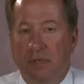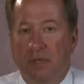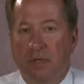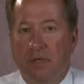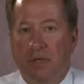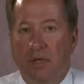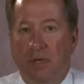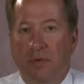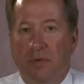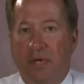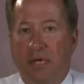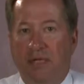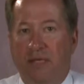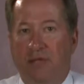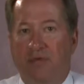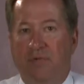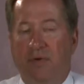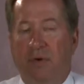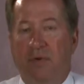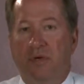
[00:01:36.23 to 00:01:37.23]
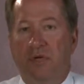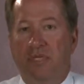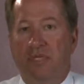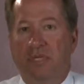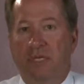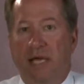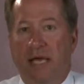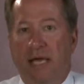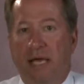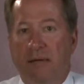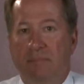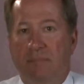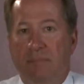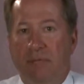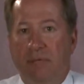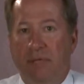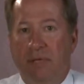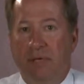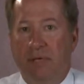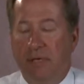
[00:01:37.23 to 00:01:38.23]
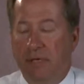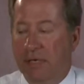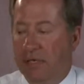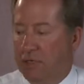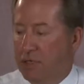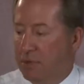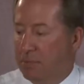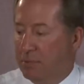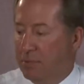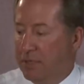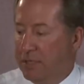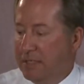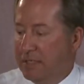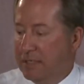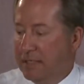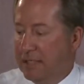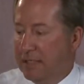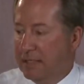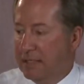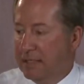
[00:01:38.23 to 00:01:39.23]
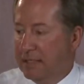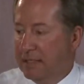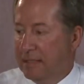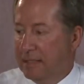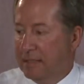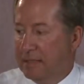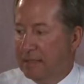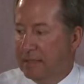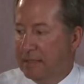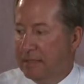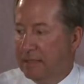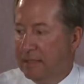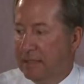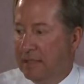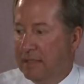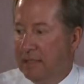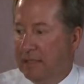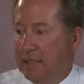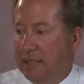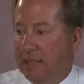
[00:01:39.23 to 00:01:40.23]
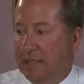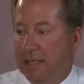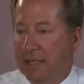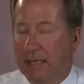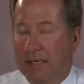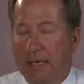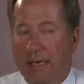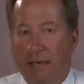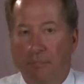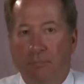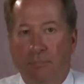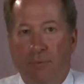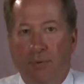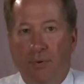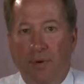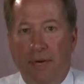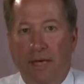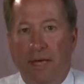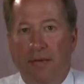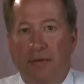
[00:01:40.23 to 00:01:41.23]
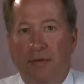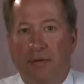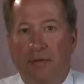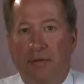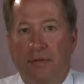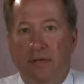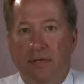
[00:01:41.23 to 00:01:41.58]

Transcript: Locate the voter's name in your precinct list and print